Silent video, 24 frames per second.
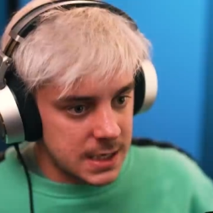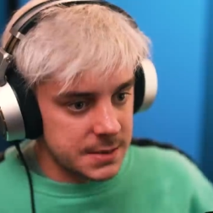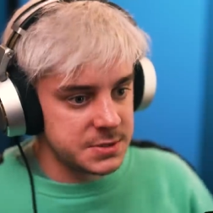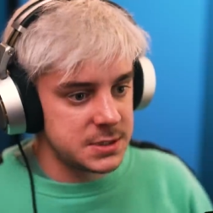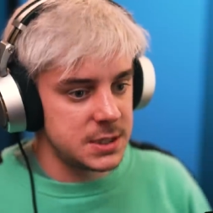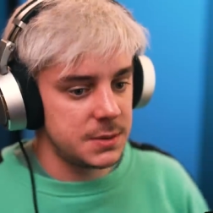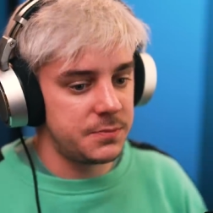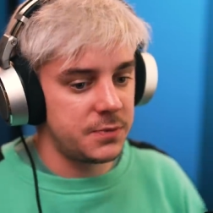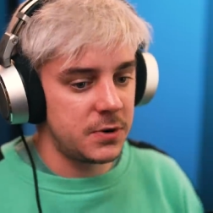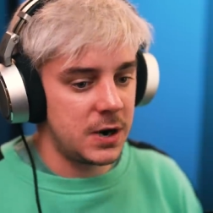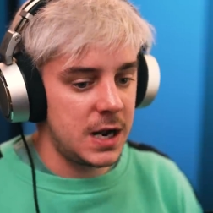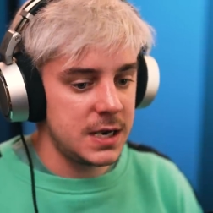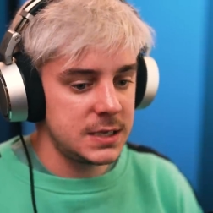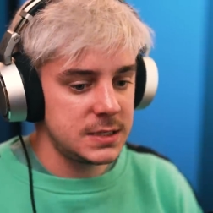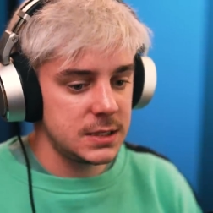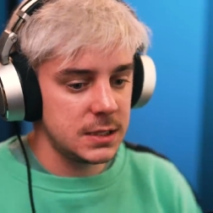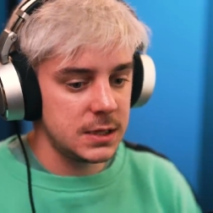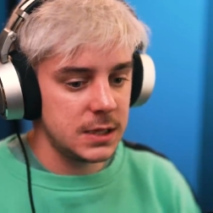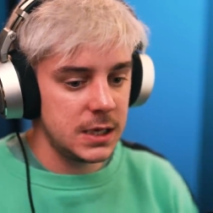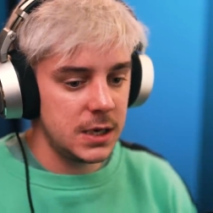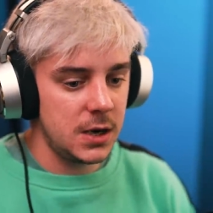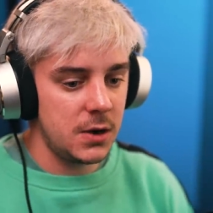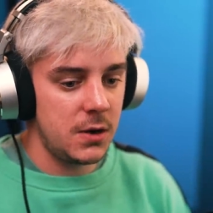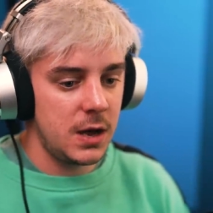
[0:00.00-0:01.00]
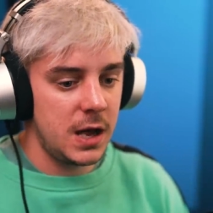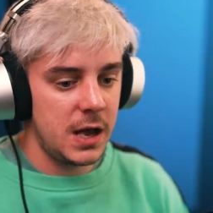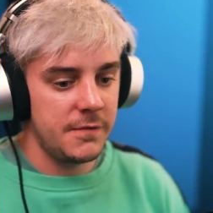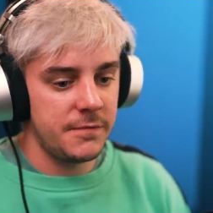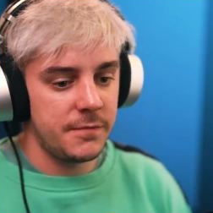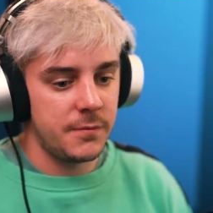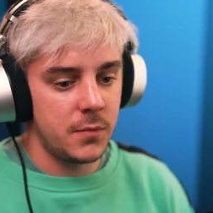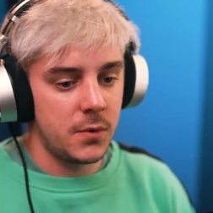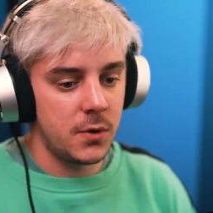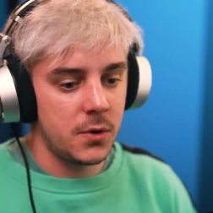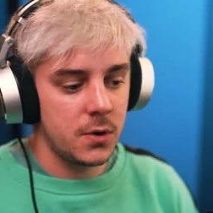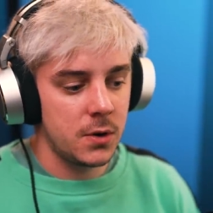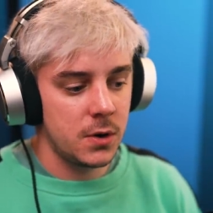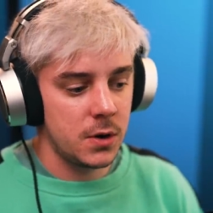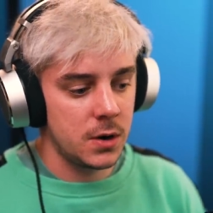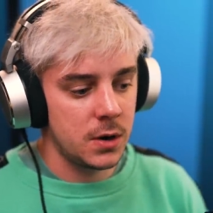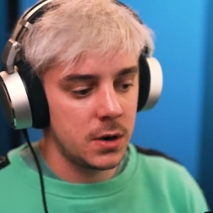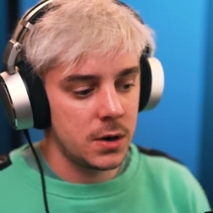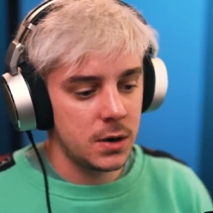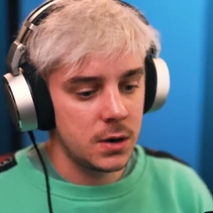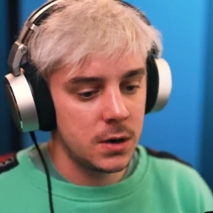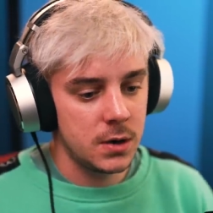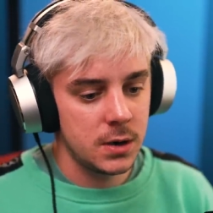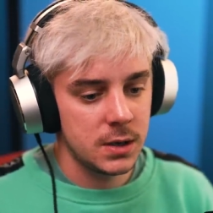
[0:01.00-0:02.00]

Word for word: I'm surprised that they don't have more